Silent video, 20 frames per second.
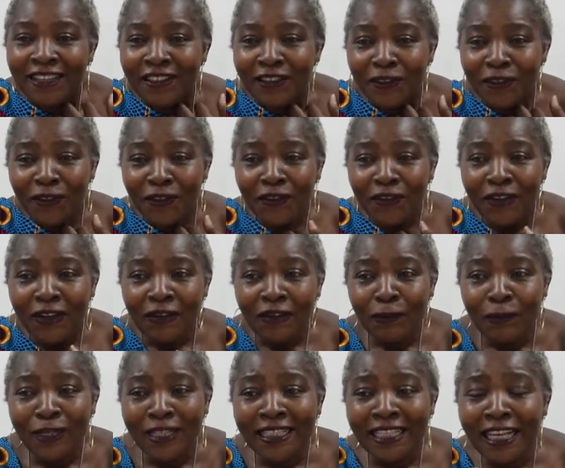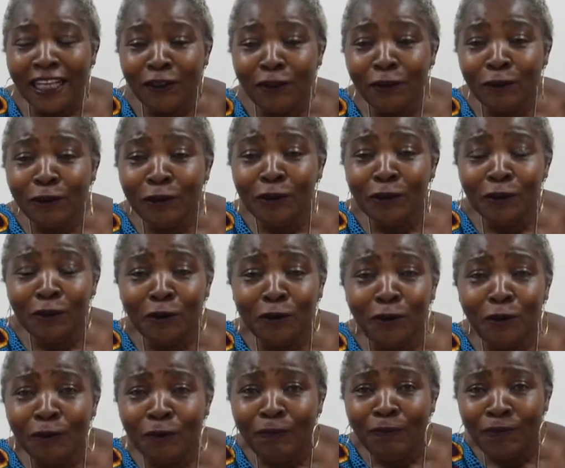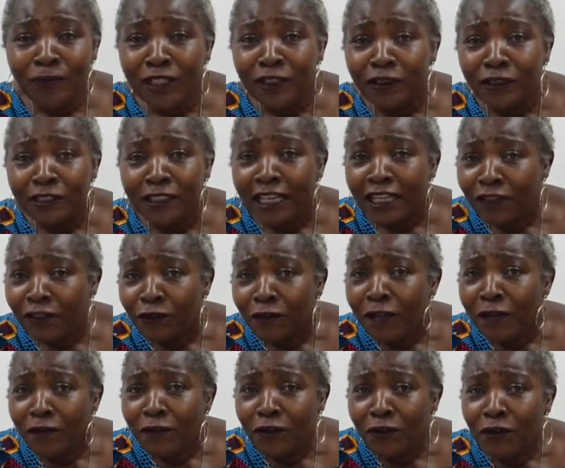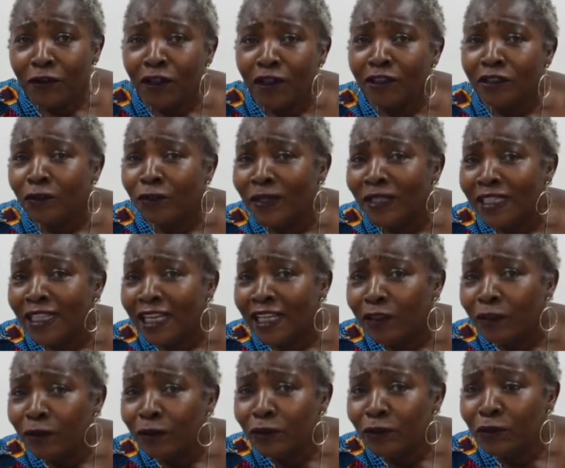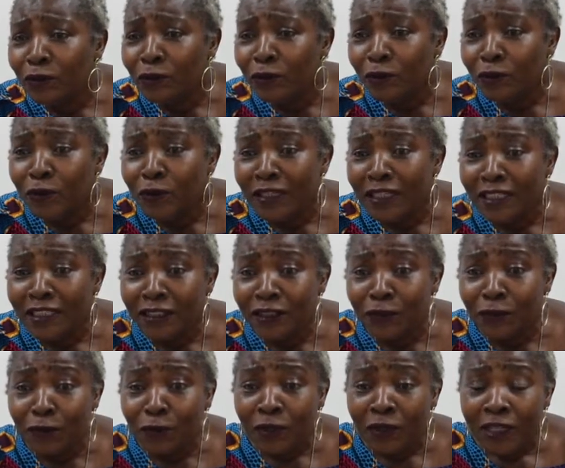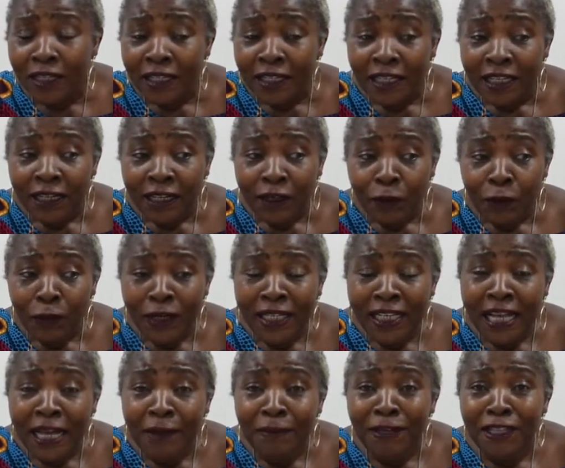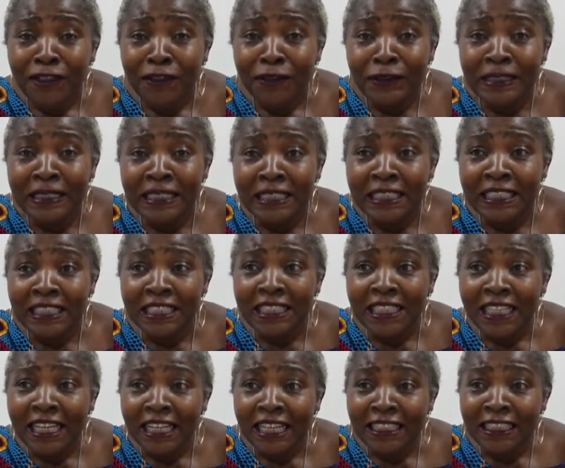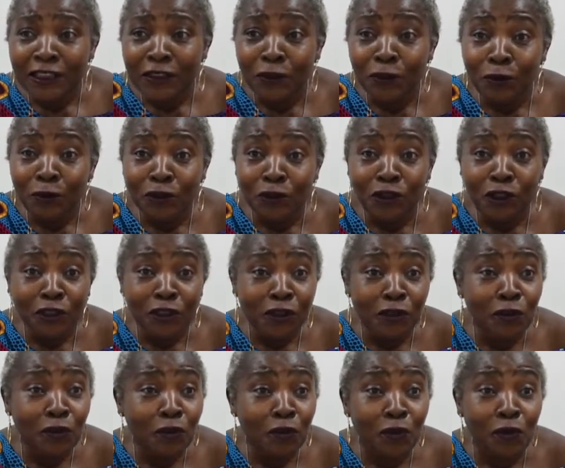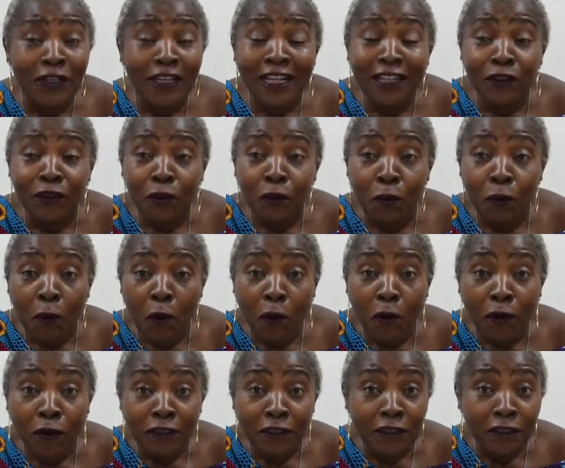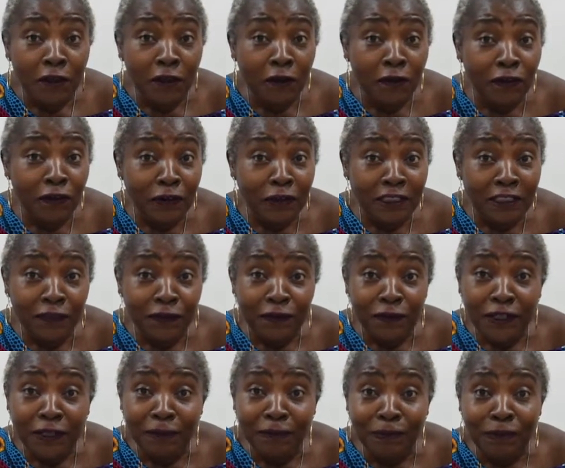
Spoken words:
You know, what I used to do, because I travel a lot, what I used to do is to, when I'm in the city, is to just to look at the walls of the different